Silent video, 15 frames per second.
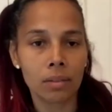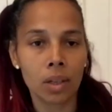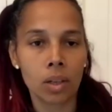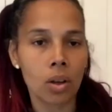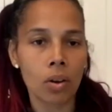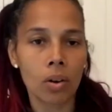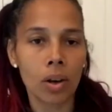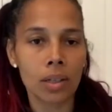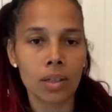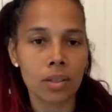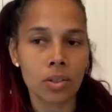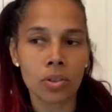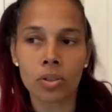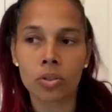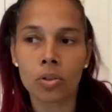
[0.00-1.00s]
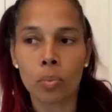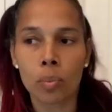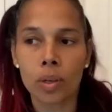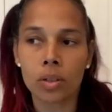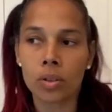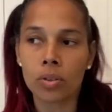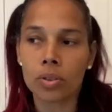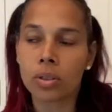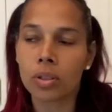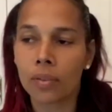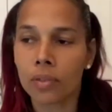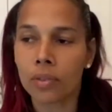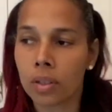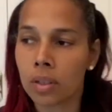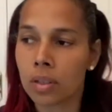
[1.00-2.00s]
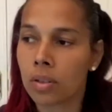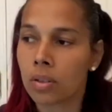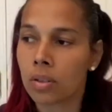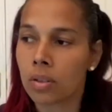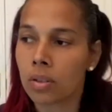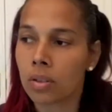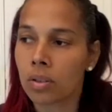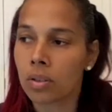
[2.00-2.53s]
You know, there's so much other stuff to listen to.